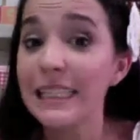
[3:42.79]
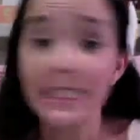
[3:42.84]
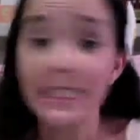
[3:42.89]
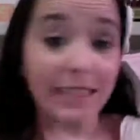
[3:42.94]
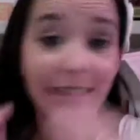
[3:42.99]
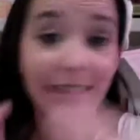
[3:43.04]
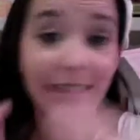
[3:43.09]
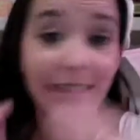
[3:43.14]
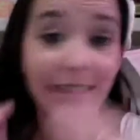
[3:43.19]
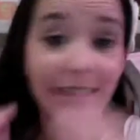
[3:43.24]
It
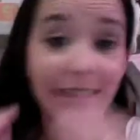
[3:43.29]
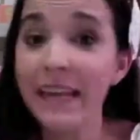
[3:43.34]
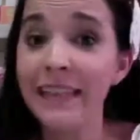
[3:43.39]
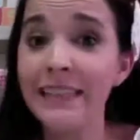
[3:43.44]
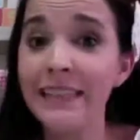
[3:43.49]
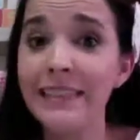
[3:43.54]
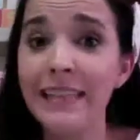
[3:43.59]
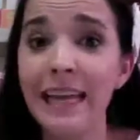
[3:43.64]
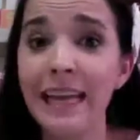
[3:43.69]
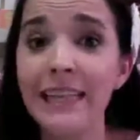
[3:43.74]
doesn't make any
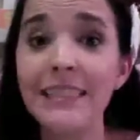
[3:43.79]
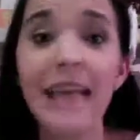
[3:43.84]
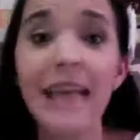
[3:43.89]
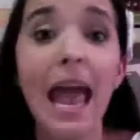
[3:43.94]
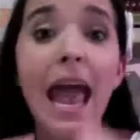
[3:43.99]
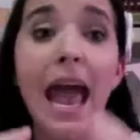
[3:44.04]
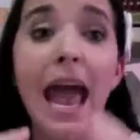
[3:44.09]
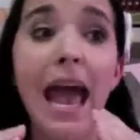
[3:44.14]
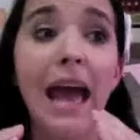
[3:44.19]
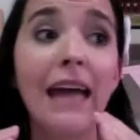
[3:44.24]
sense
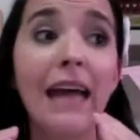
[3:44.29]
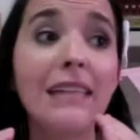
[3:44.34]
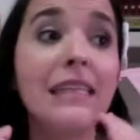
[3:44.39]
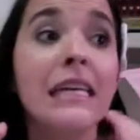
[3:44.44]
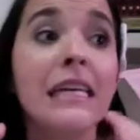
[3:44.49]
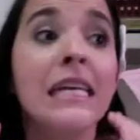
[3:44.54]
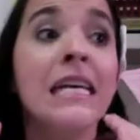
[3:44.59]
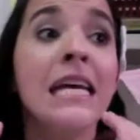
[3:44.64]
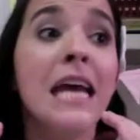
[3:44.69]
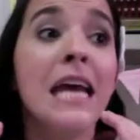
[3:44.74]
and
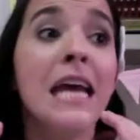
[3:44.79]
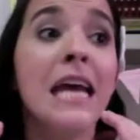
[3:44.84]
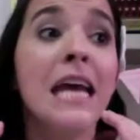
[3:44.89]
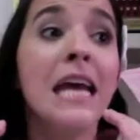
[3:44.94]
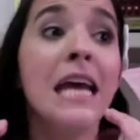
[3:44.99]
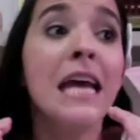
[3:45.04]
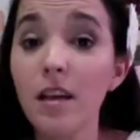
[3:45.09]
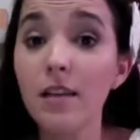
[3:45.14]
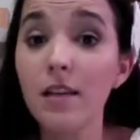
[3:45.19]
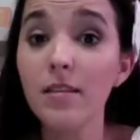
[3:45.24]
it
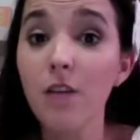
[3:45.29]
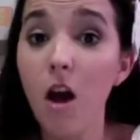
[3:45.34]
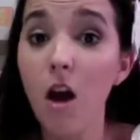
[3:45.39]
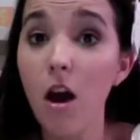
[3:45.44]
makes us